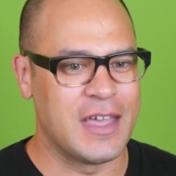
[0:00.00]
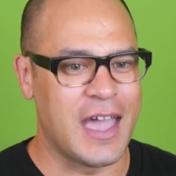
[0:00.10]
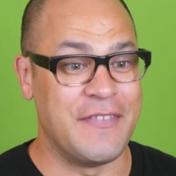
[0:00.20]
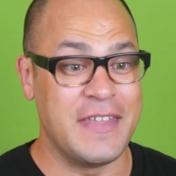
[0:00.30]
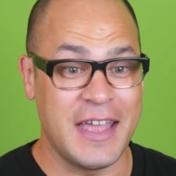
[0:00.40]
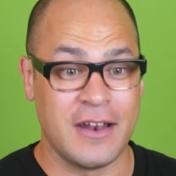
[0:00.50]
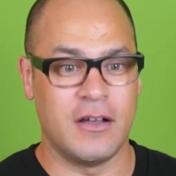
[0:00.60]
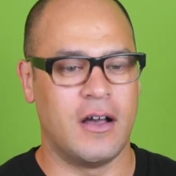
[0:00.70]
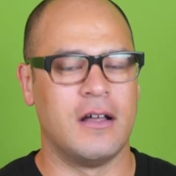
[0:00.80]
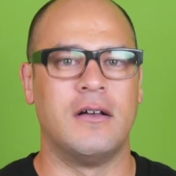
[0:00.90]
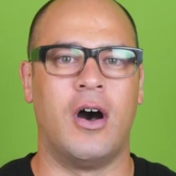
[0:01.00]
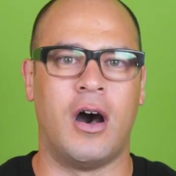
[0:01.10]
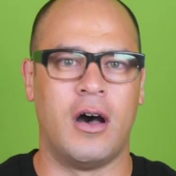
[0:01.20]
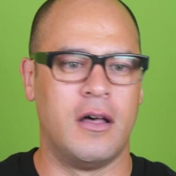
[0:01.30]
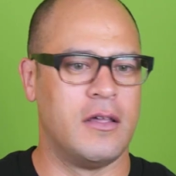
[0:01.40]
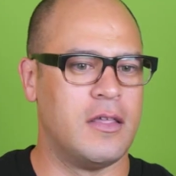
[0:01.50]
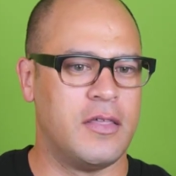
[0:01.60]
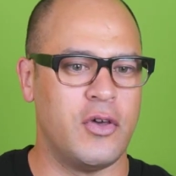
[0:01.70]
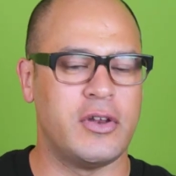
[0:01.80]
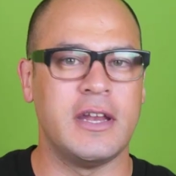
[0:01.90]
And then,
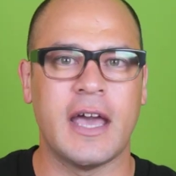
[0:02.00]
13